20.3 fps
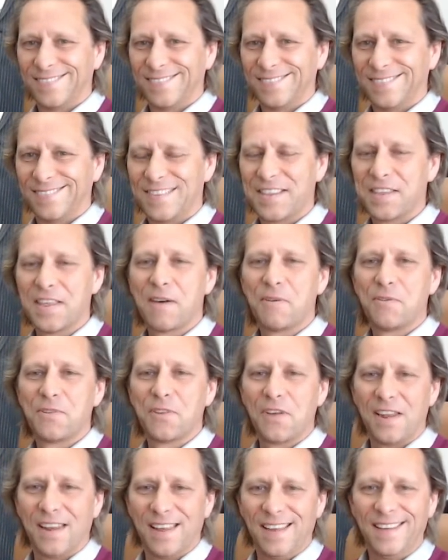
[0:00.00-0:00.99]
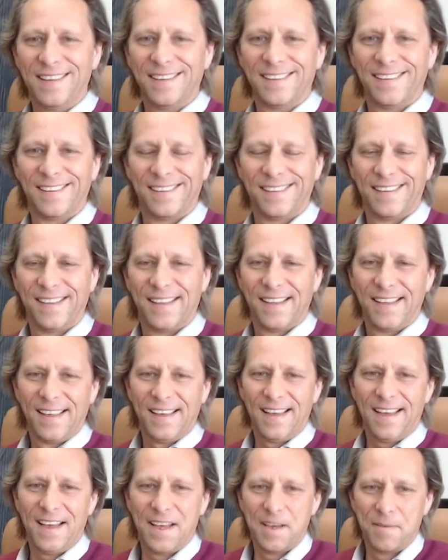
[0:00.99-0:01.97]
So that was Ollie,
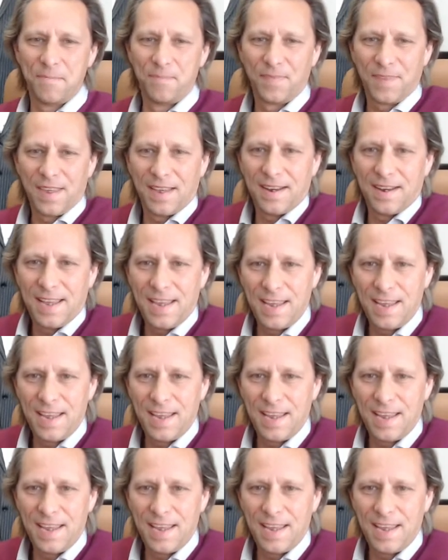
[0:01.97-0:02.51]
and